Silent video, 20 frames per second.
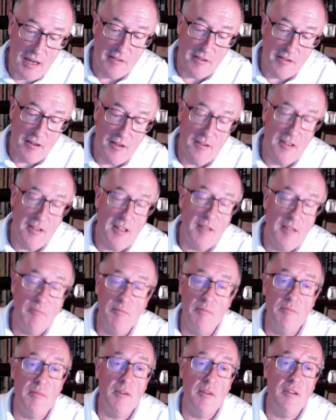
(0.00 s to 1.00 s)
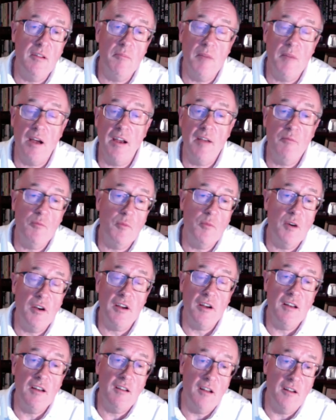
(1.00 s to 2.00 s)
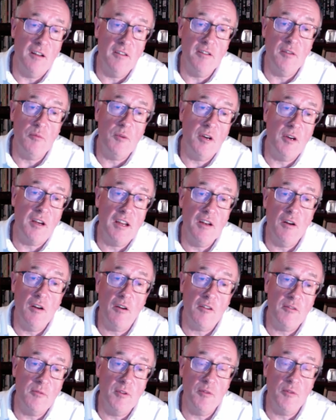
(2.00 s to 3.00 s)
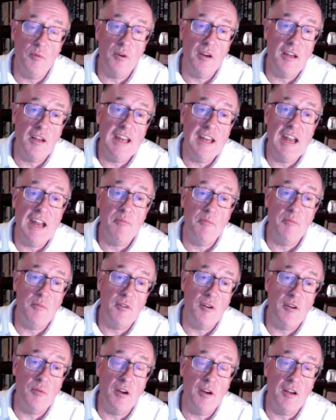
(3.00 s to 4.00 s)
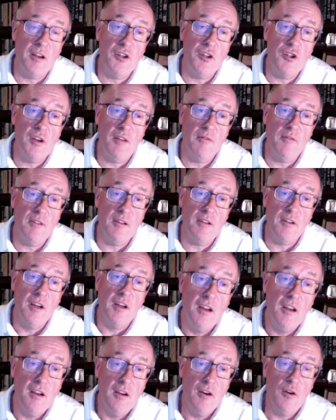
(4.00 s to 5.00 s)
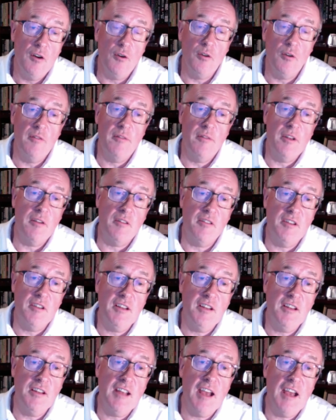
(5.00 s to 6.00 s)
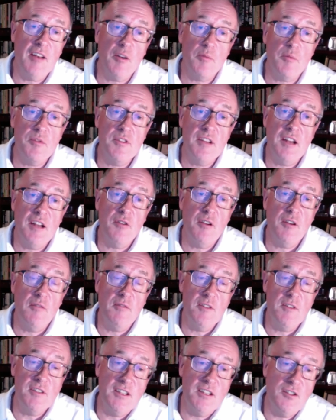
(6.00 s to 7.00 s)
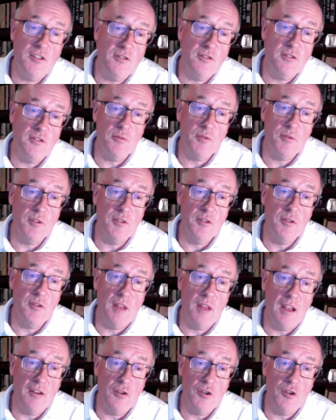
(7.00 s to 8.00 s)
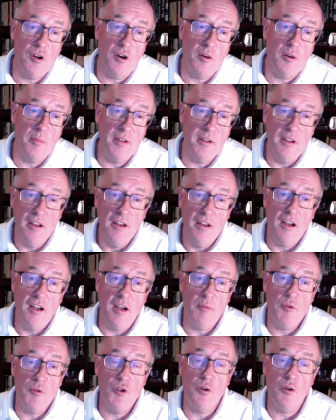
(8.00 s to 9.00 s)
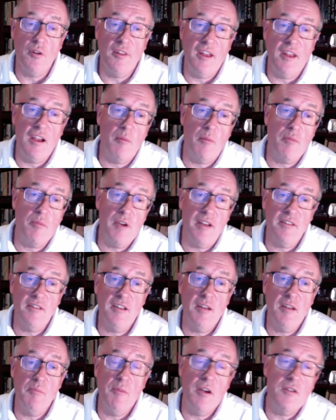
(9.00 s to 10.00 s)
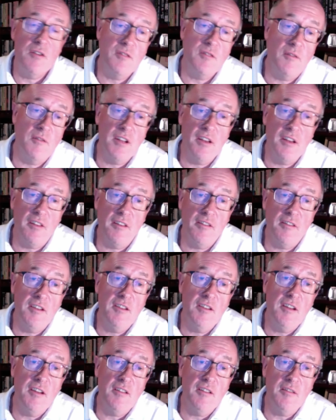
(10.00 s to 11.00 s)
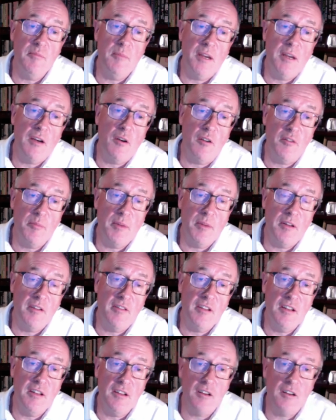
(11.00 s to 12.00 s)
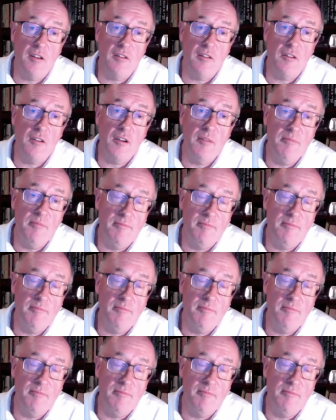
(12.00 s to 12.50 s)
certainly my work in London, work in Oxford, work in Edinburgh, work in Sheffield, all of those cities had obstetric physicians that would do that job, and I'm sure they are present in most of the other cities and big hospitals in the country.